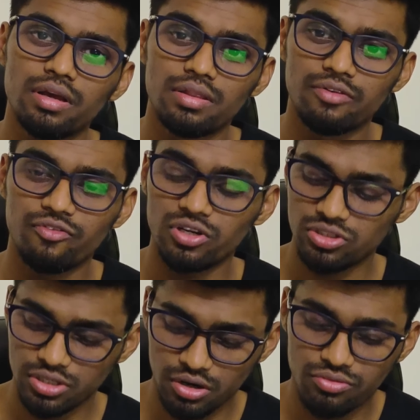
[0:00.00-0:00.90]
the
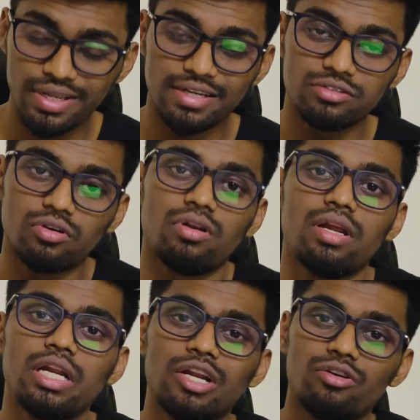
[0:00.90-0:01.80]
first round, that is
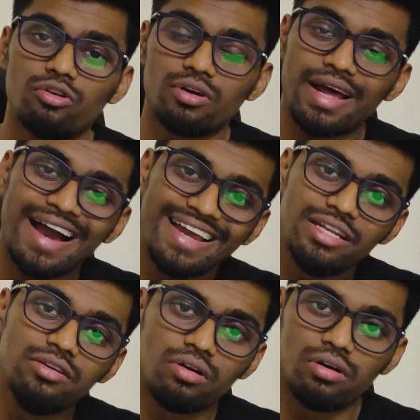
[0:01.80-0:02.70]
online round, on
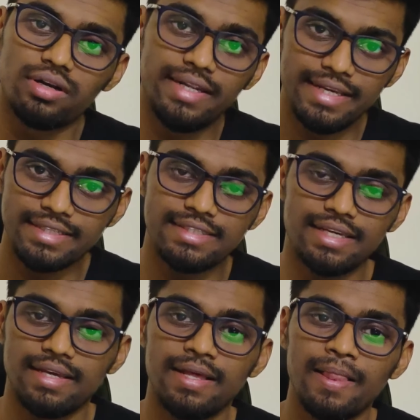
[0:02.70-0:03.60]
highly on DSA,